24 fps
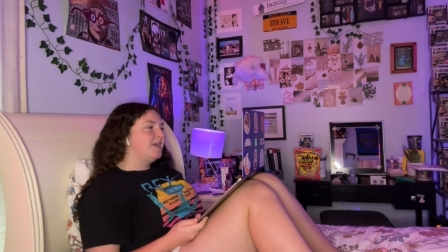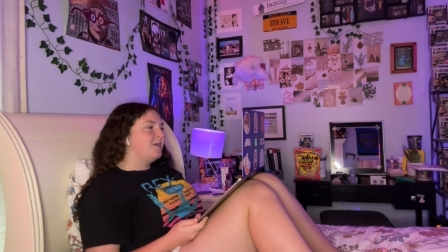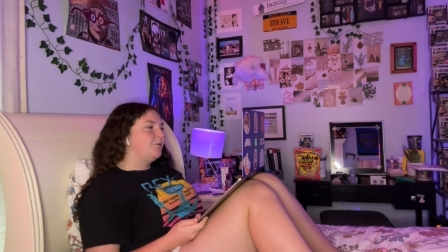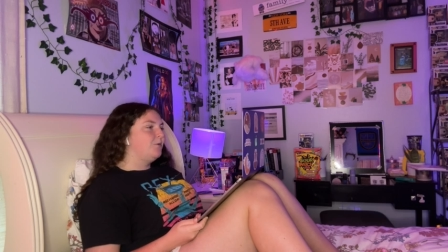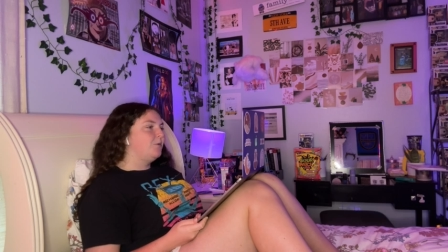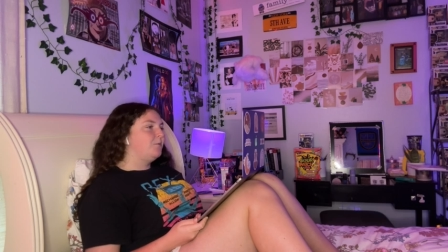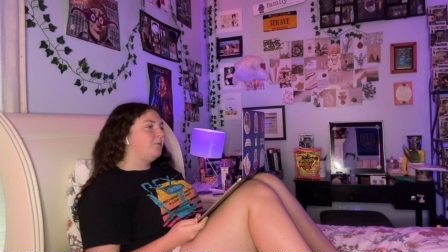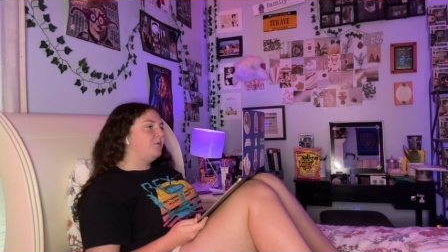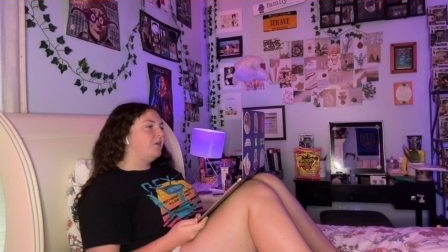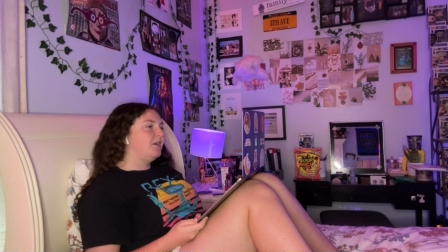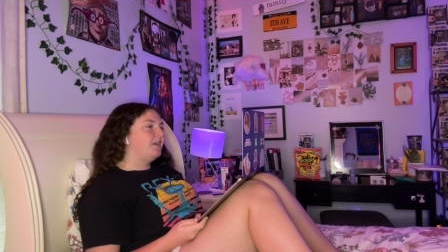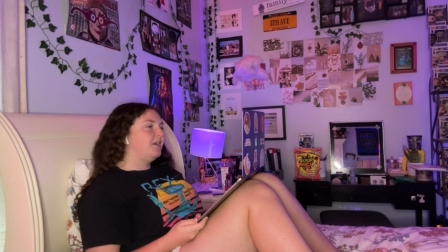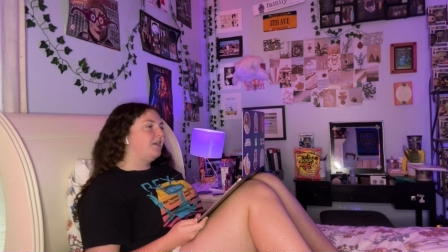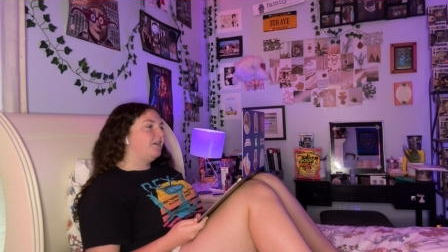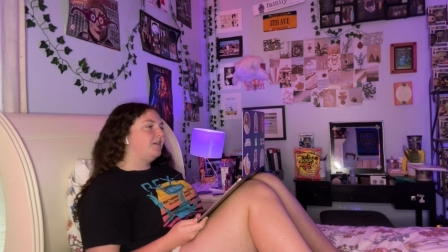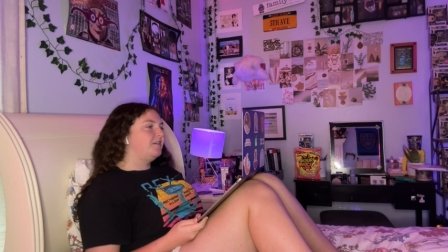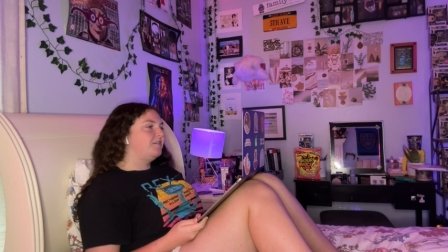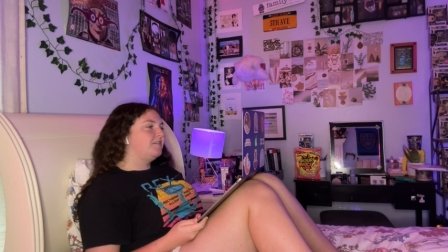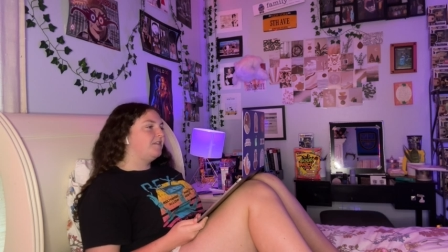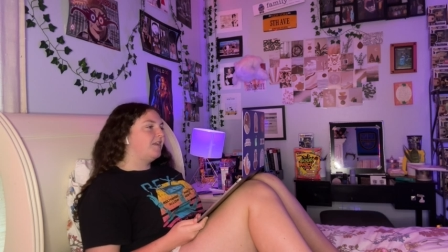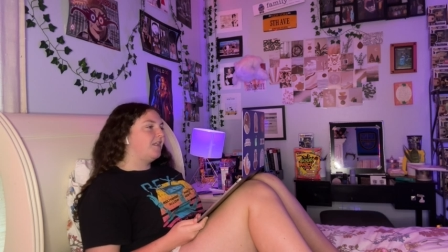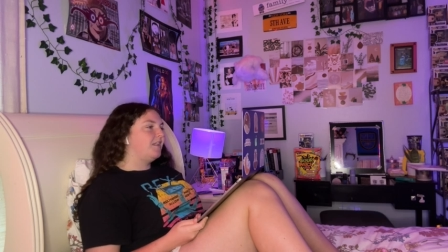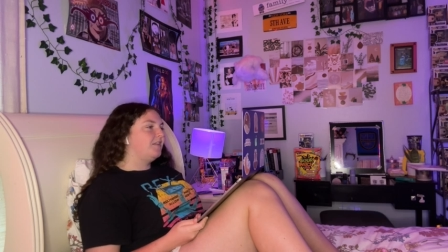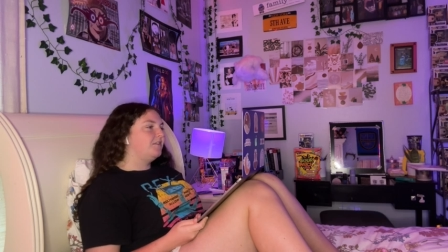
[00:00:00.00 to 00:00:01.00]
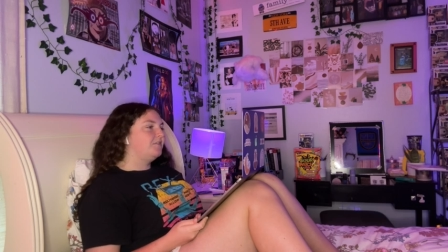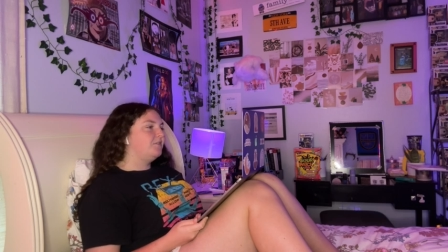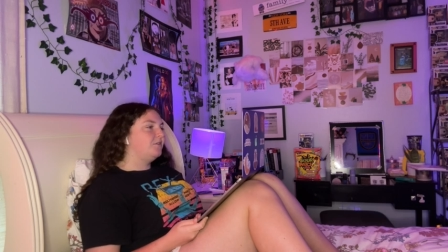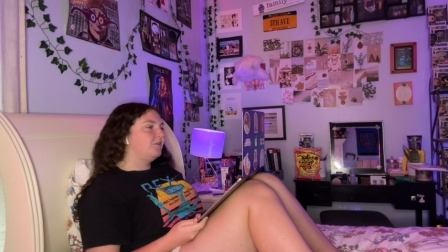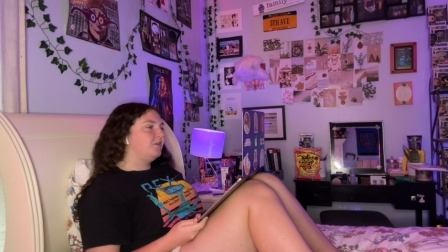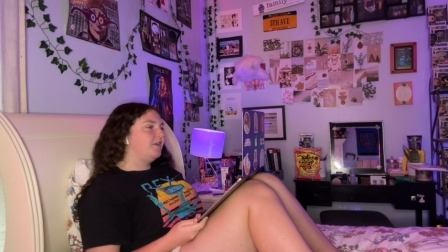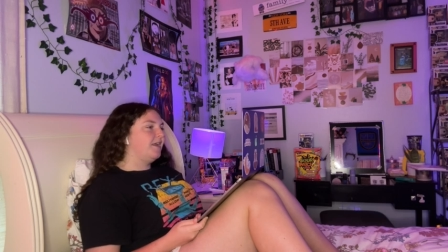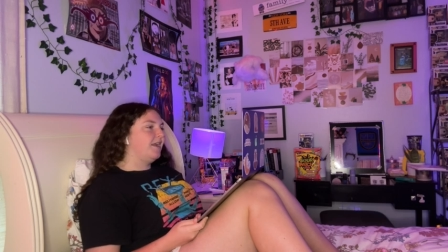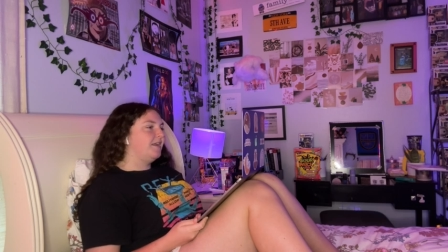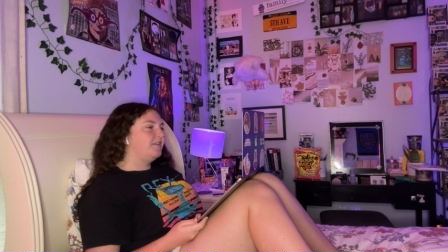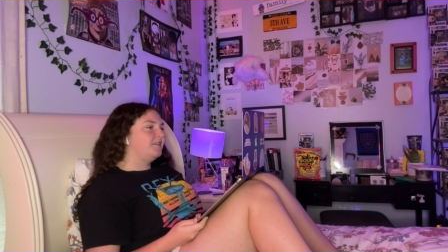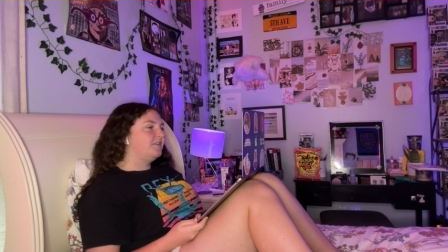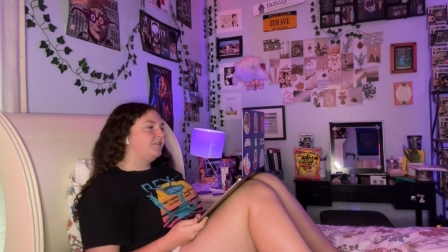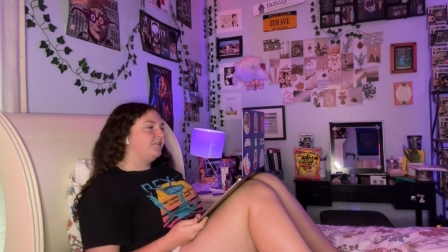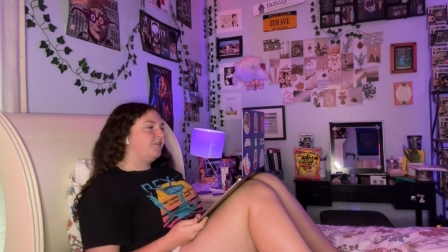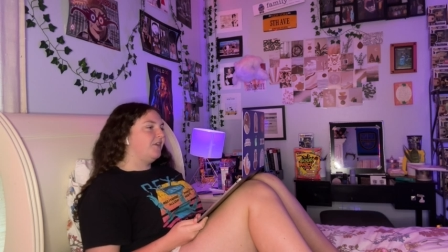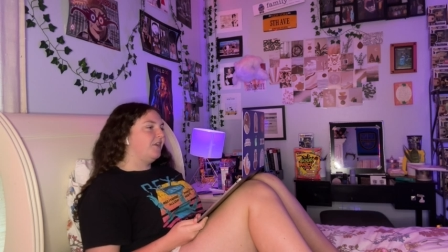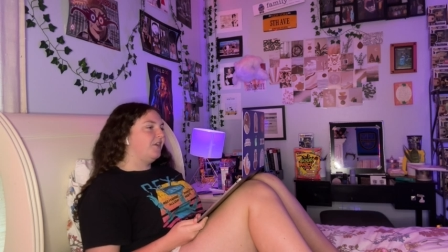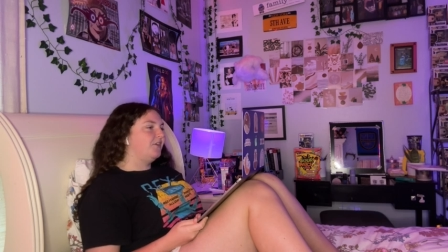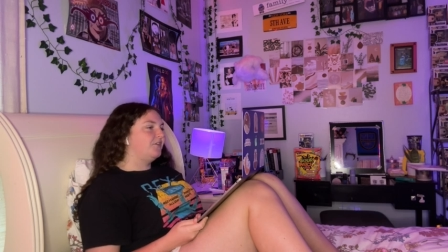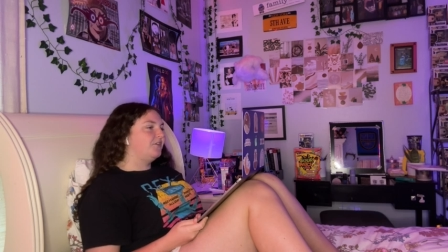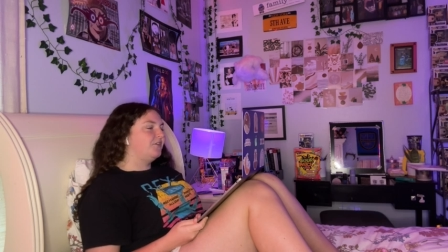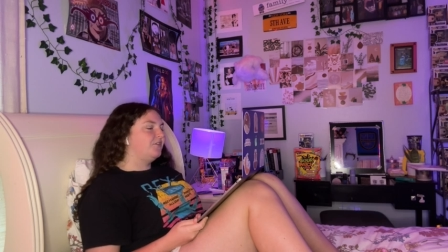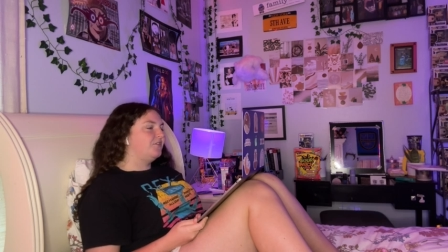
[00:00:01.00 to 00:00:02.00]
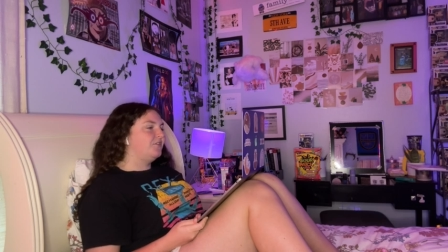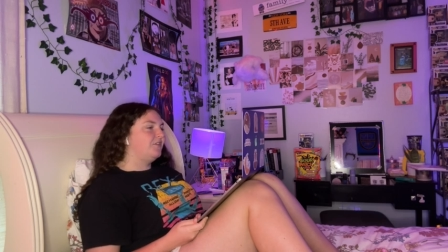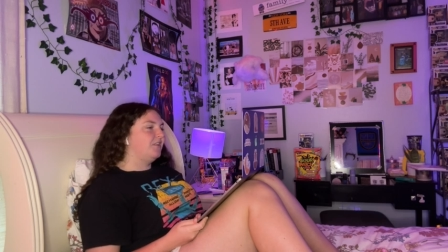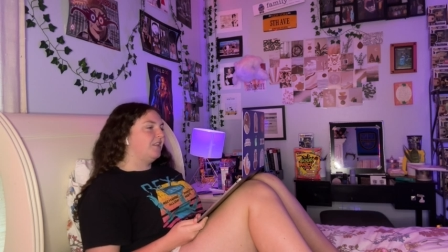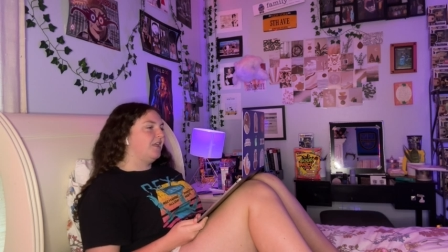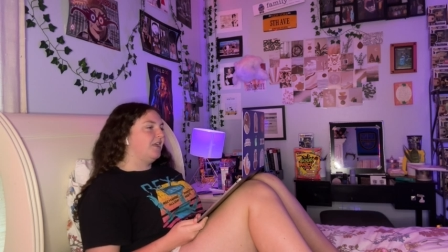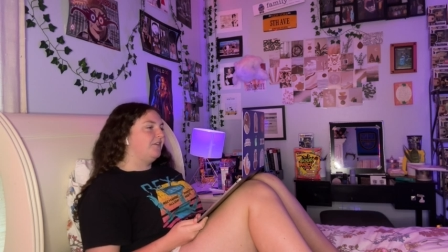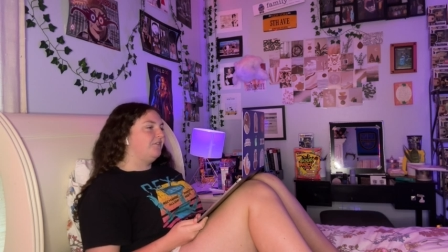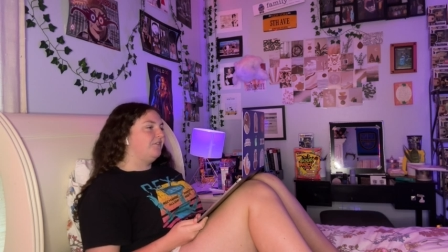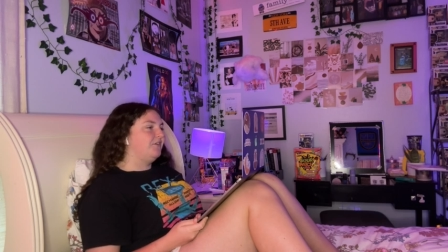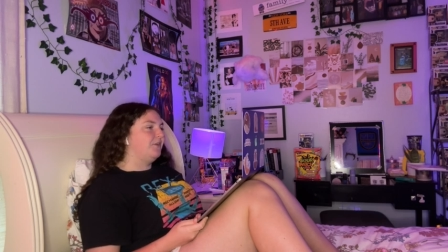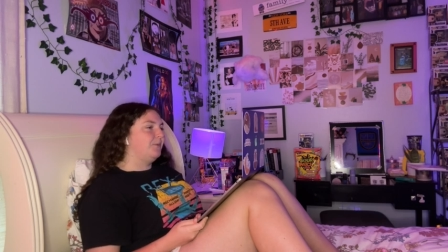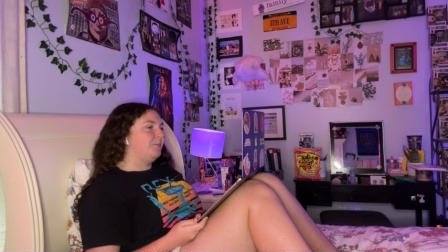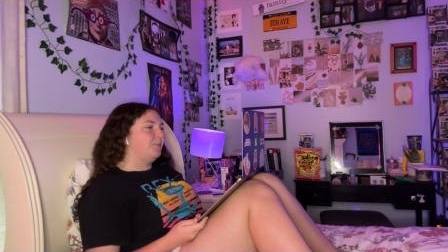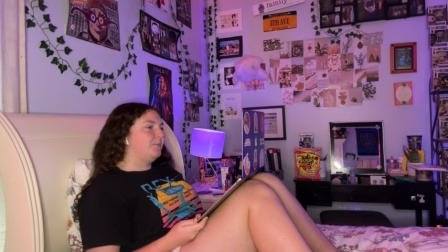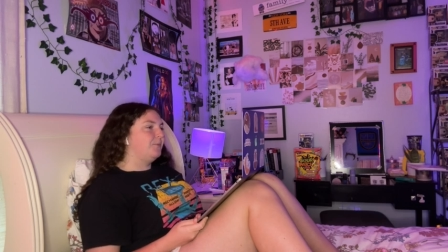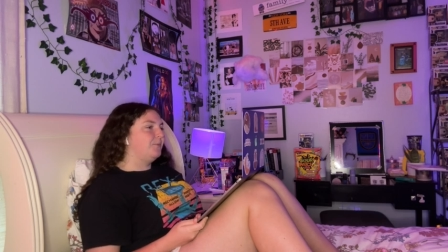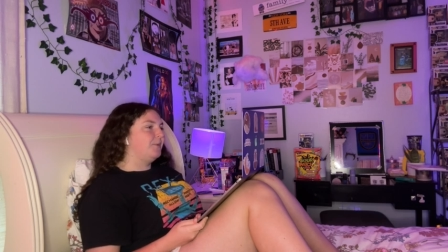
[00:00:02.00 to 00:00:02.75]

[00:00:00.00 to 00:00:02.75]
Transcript: We're bringing our skeletal cast of characters to life in a